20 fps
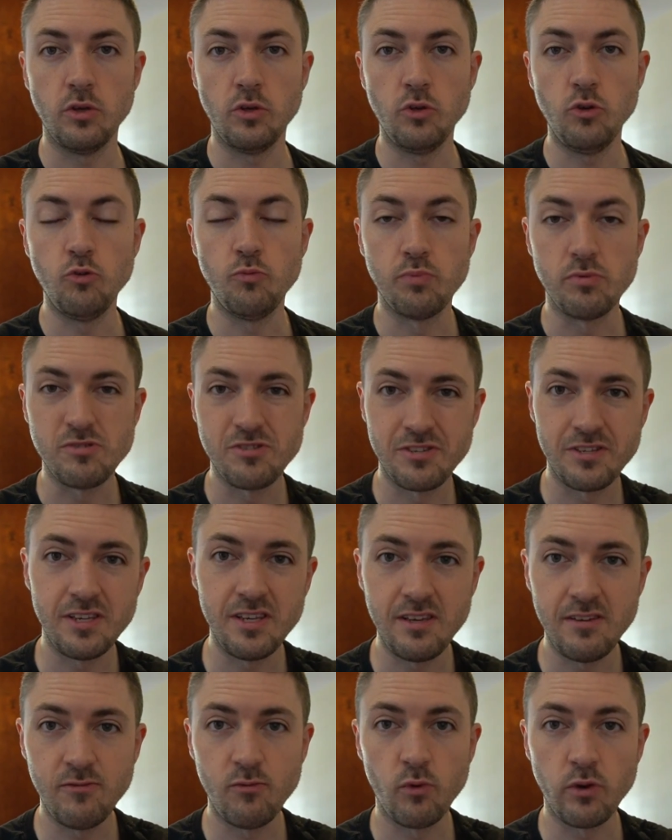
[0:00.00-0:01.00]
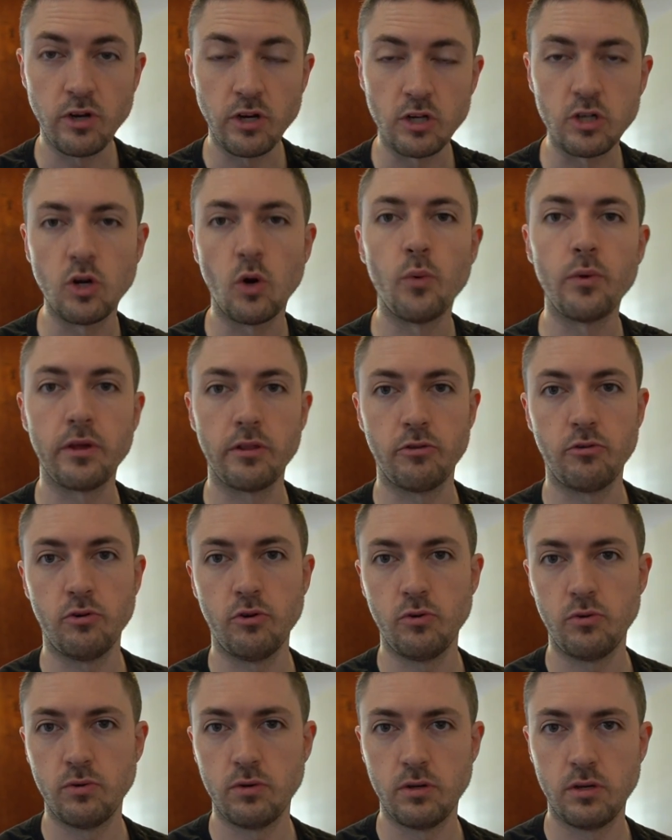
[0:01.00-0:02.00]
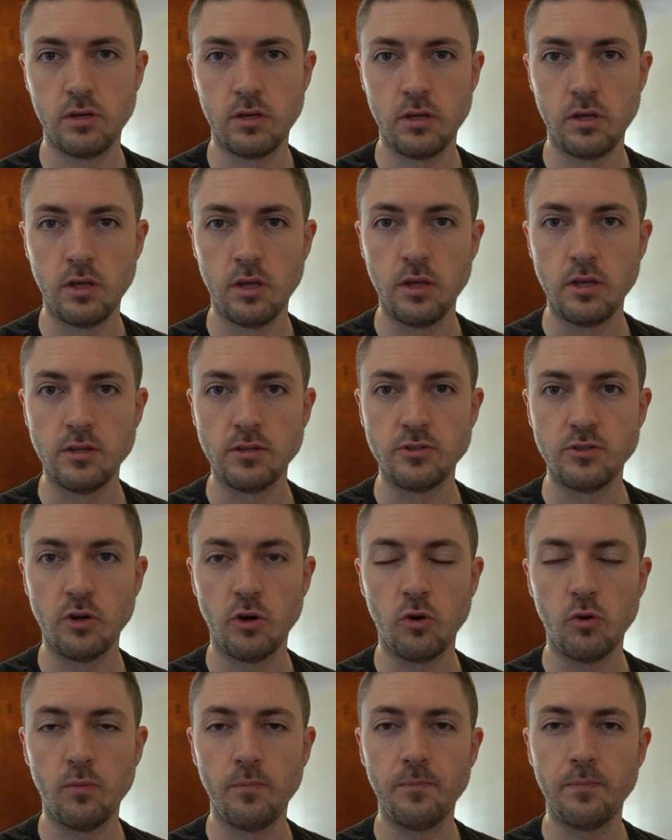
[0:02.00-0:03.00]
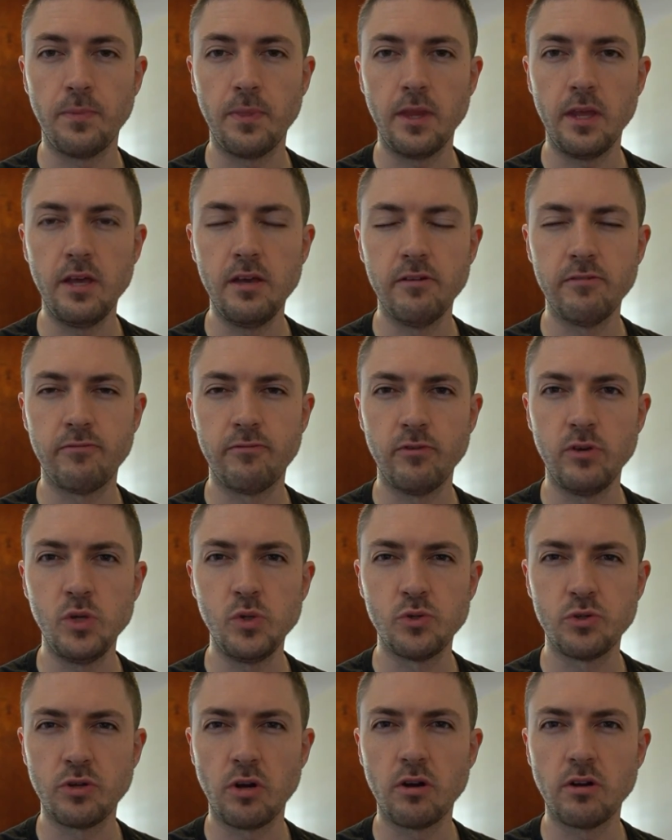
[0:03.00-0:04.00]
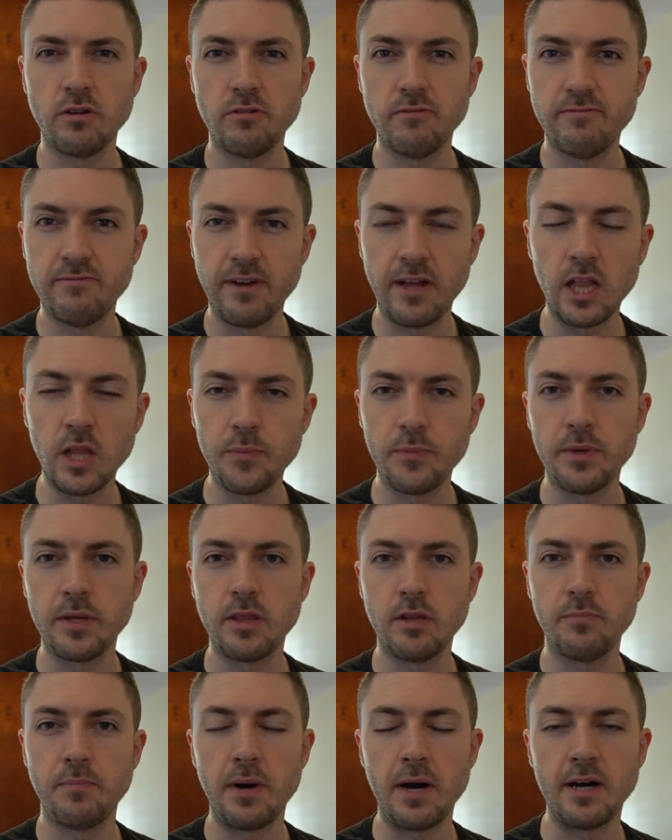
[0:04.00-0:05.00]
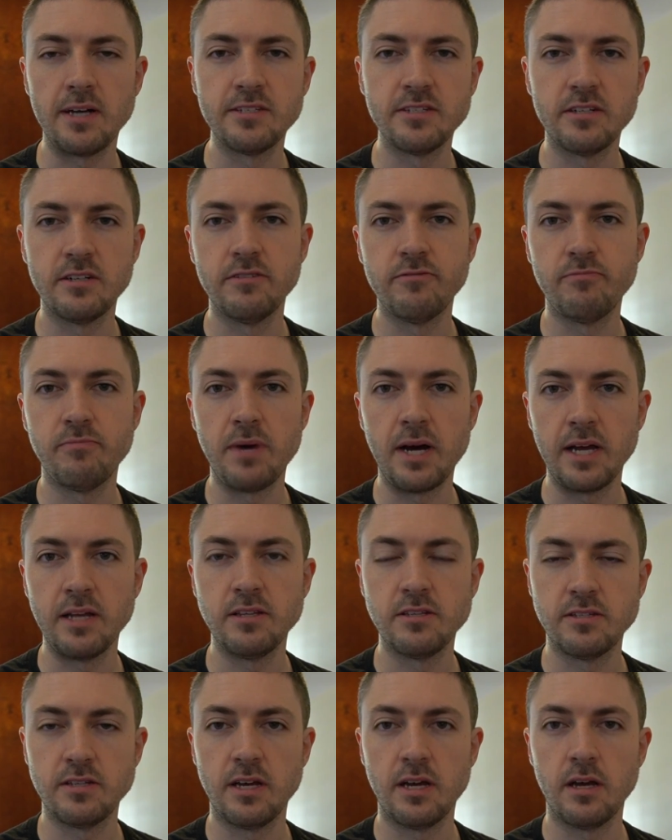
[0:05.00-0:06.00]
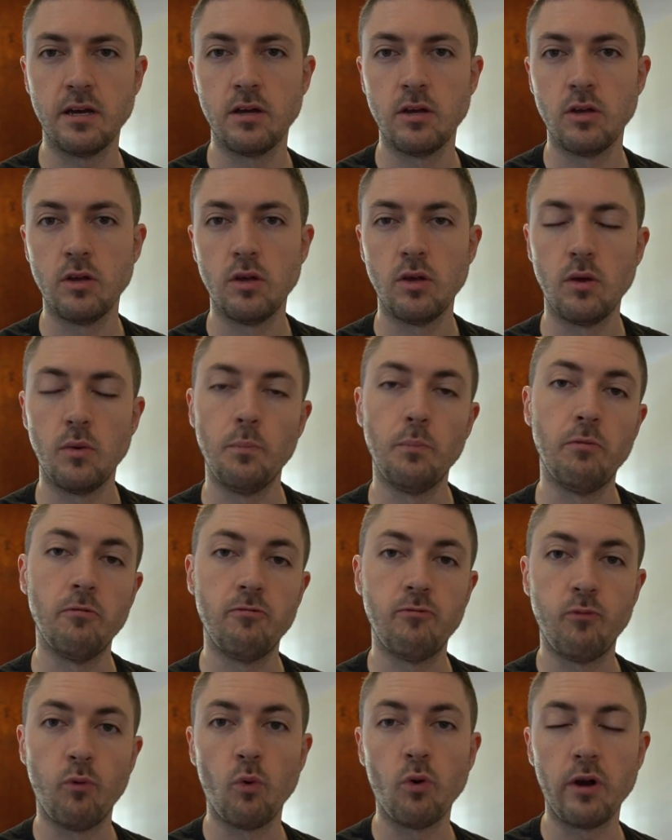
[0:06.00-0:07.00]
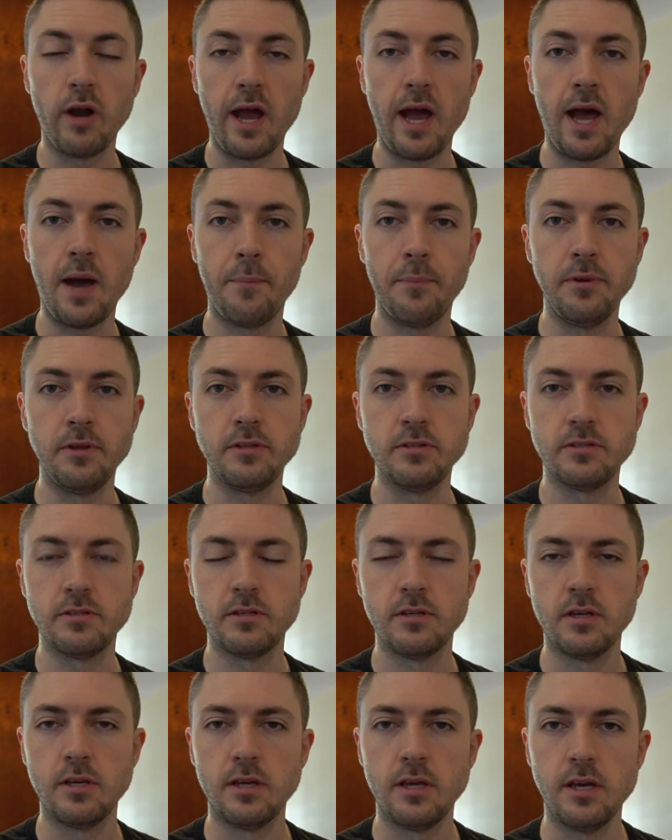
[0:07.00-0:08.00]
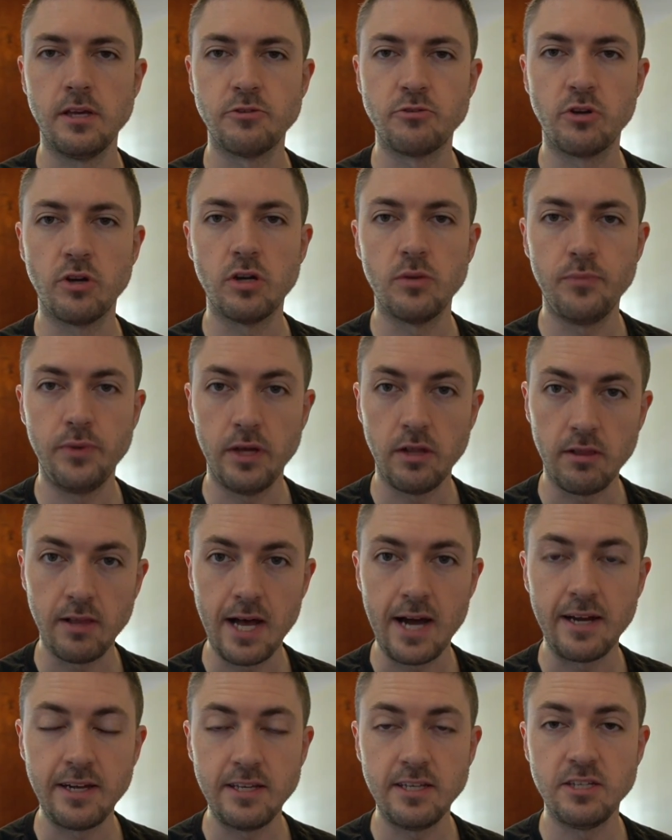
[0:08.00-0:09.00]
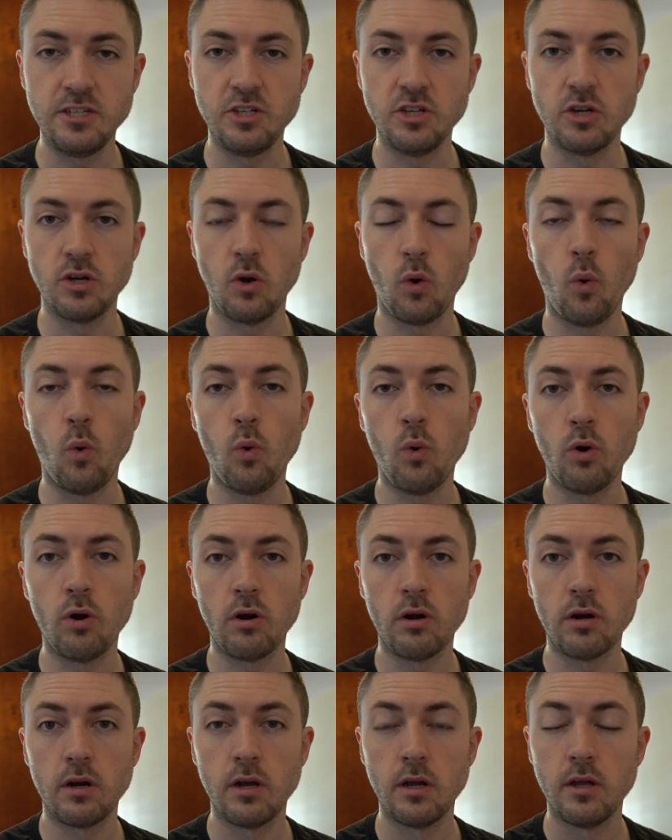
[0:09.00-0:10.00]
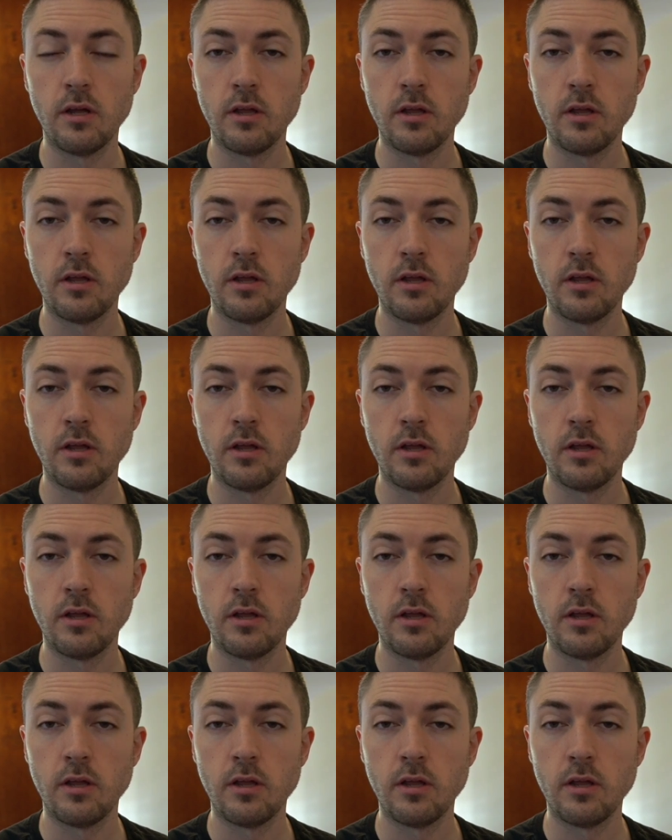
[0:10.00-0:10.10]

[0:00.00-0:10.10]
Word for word: you perceive what you're going through so if you start developing the positive mindset before it happens it's going to be a lot easier or